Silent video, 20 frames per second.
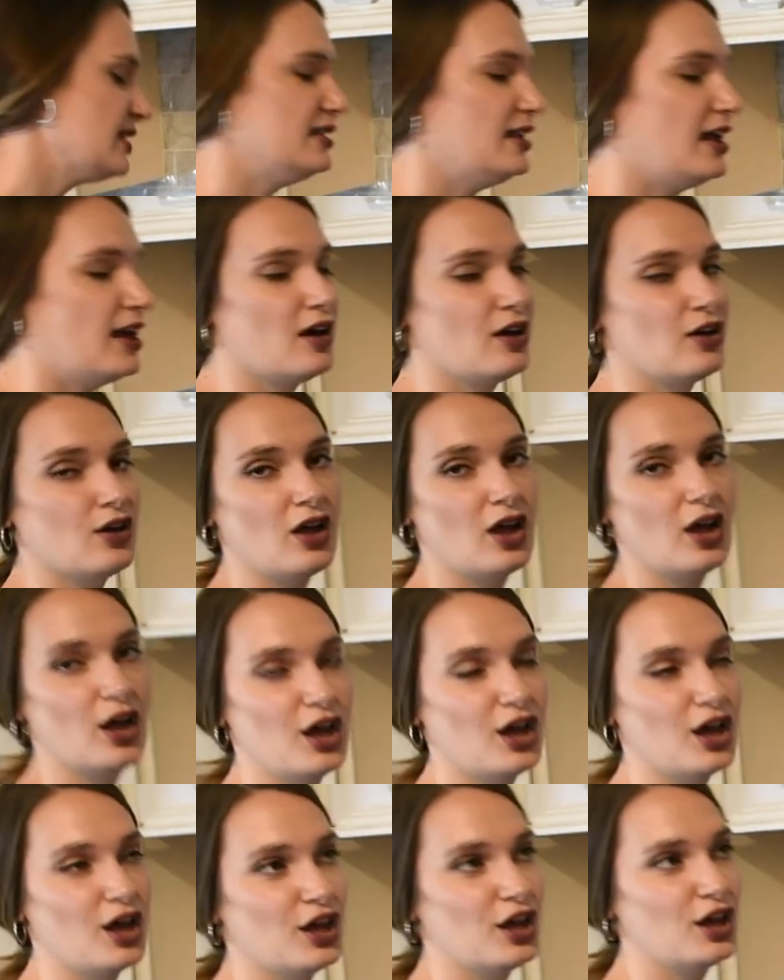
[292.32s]
Now,
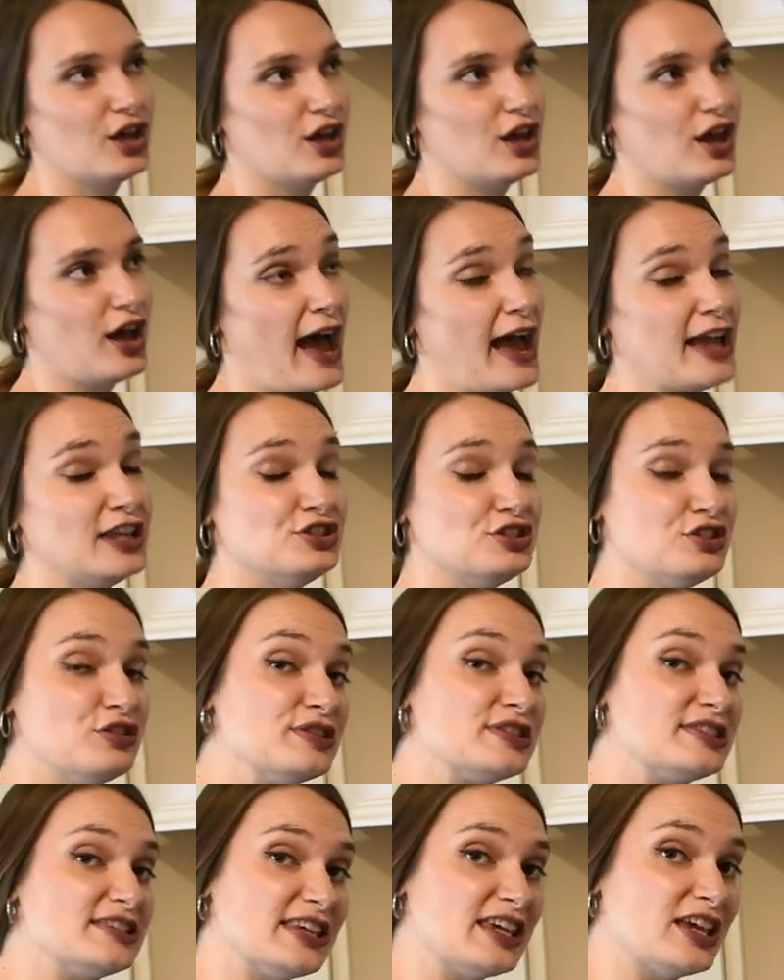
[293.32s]
I
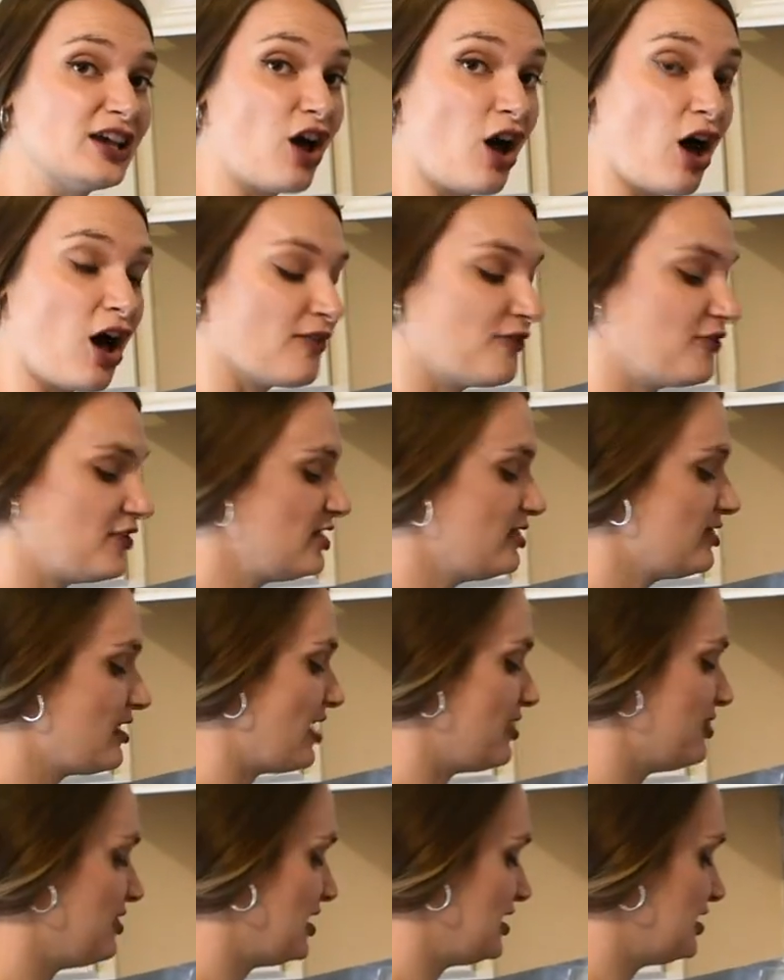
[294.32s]
do see it often
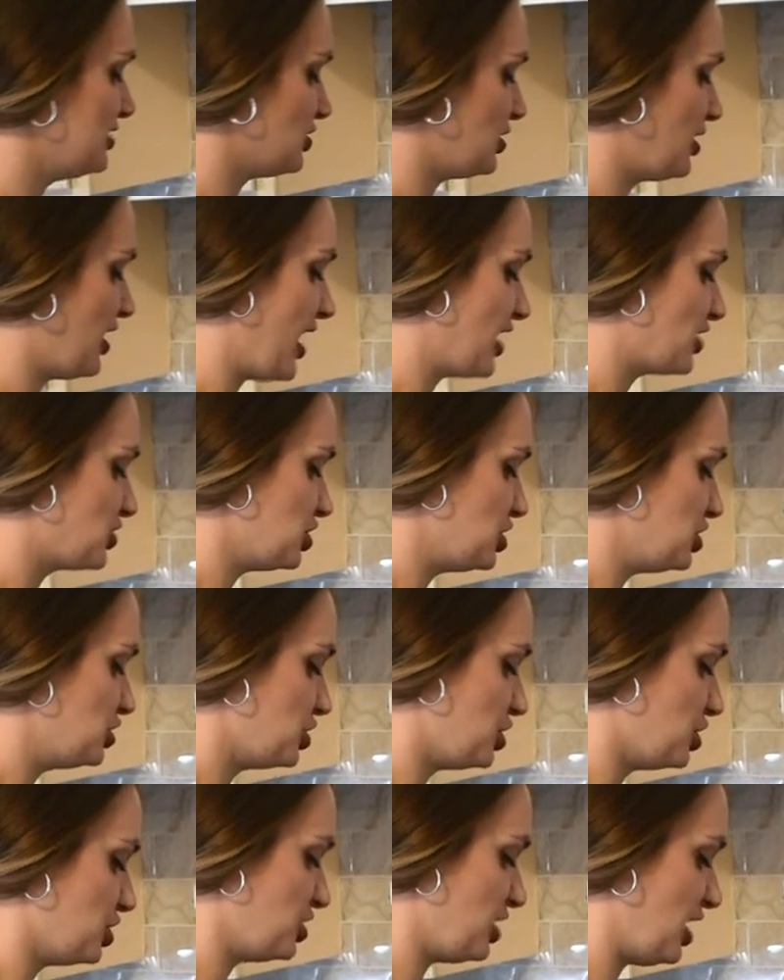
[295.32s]
that these are actually
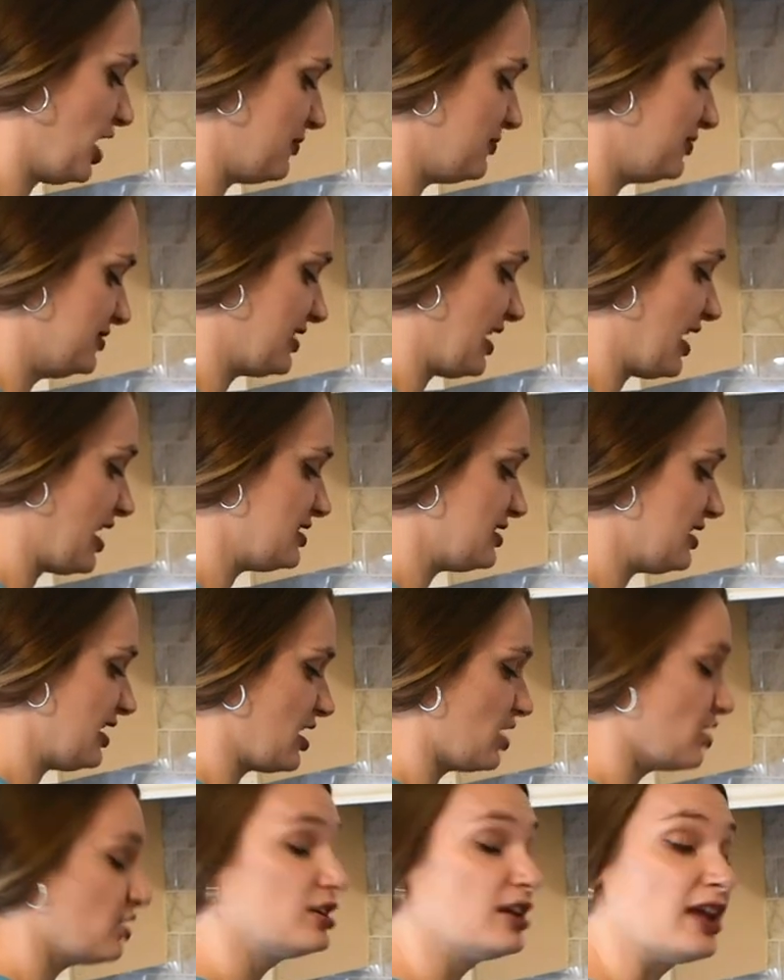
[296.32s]
turned upside
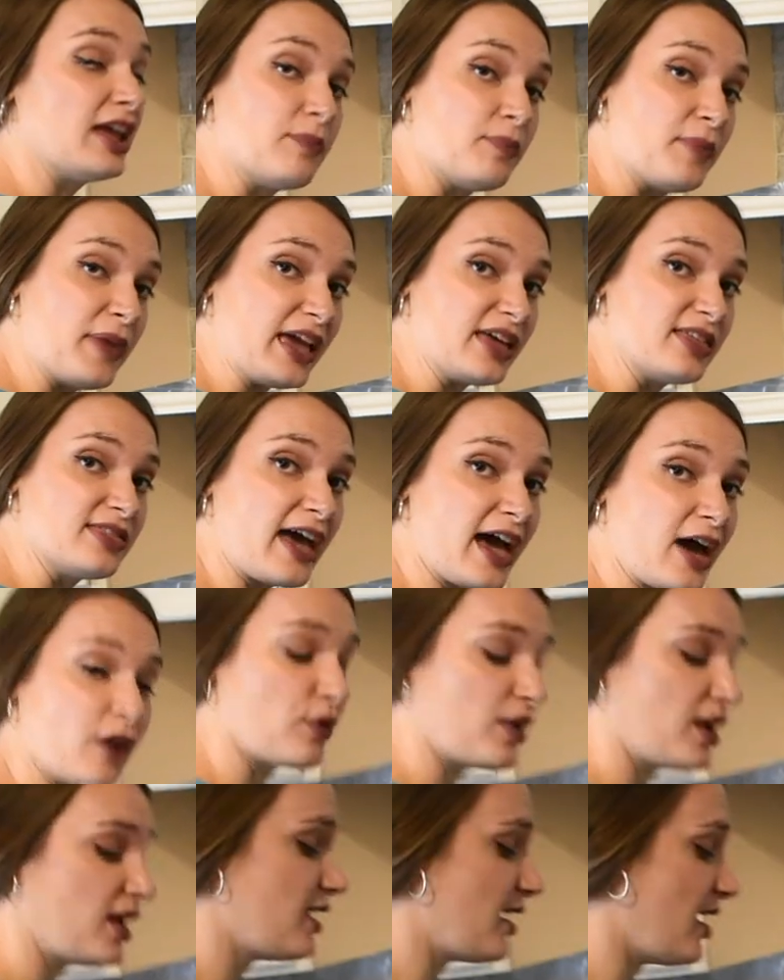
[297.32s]
down and baked that
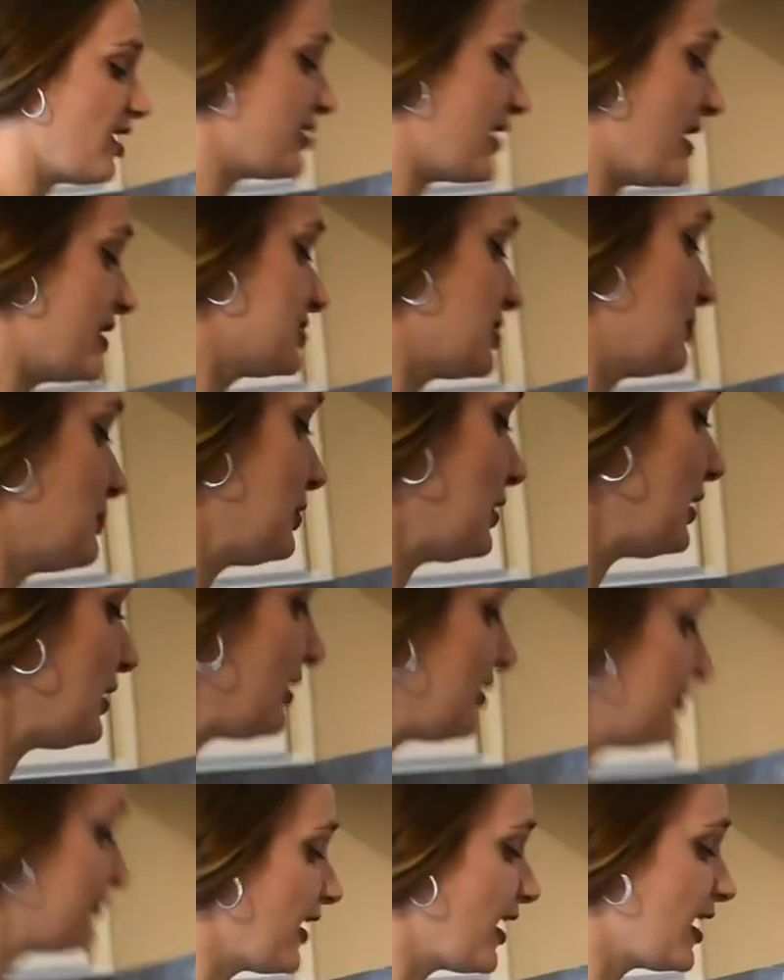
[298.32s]
way, and that's
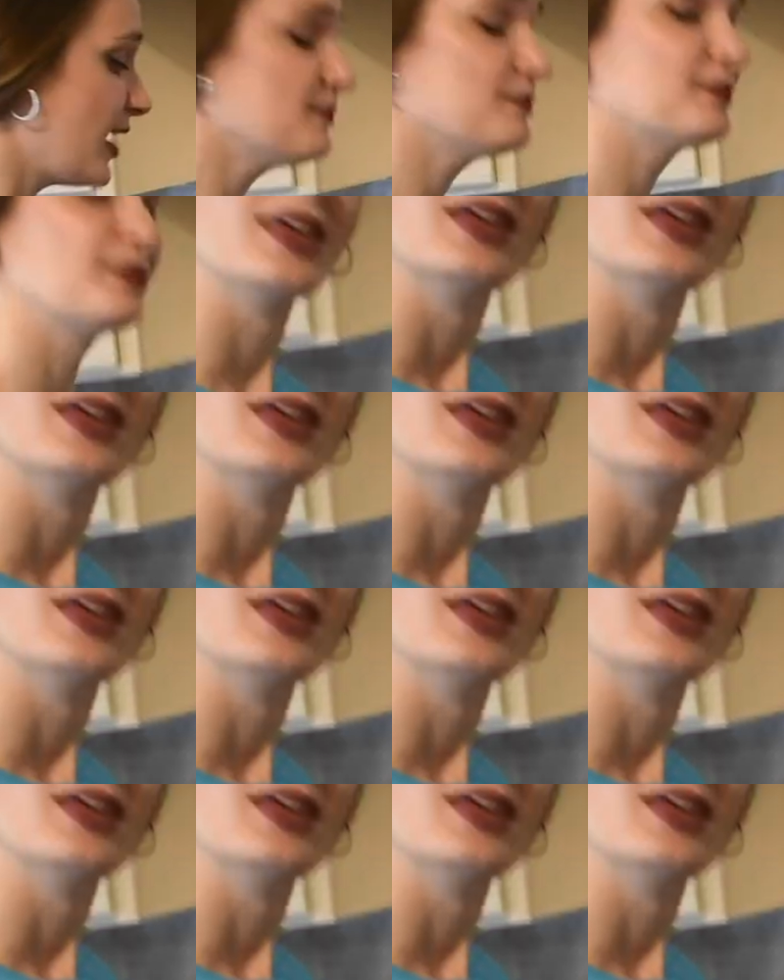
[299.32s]
completely fine.